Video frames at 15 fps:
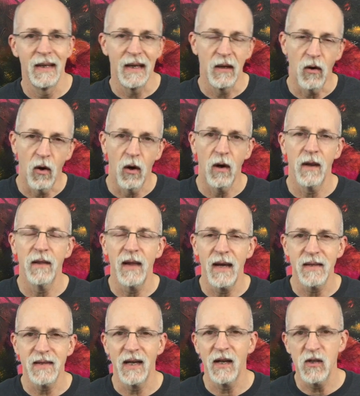And all of
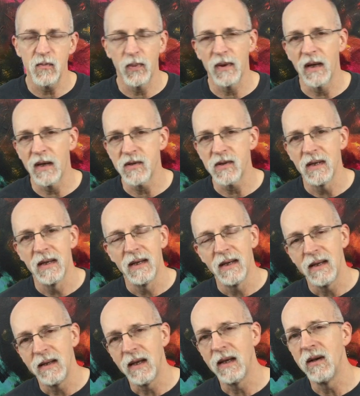that takes place
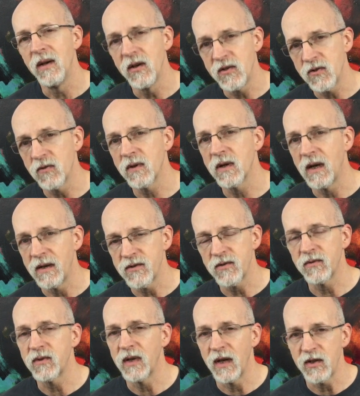in the initial
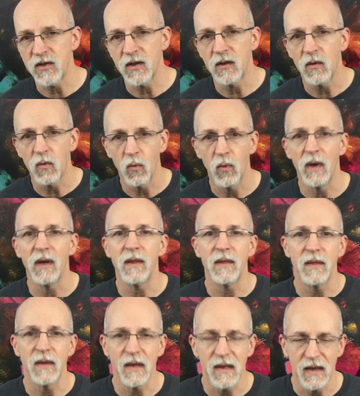consultation
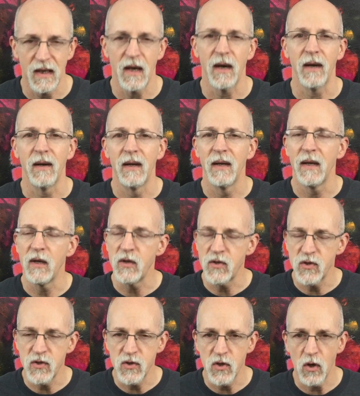with the client. It's
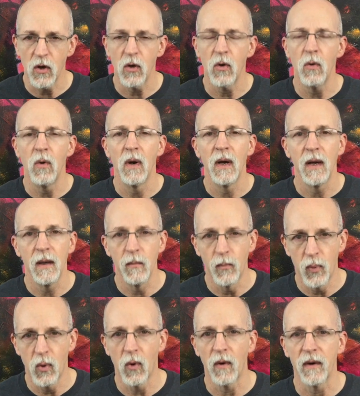so
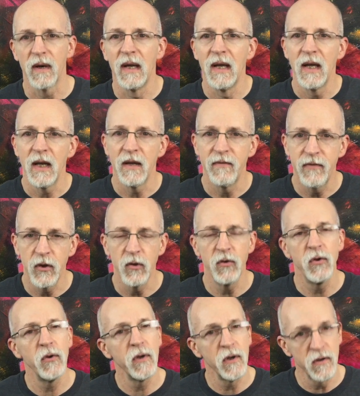important. If you
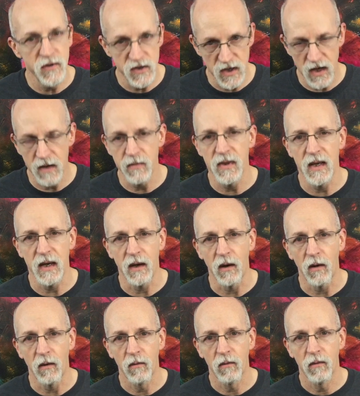do your job there,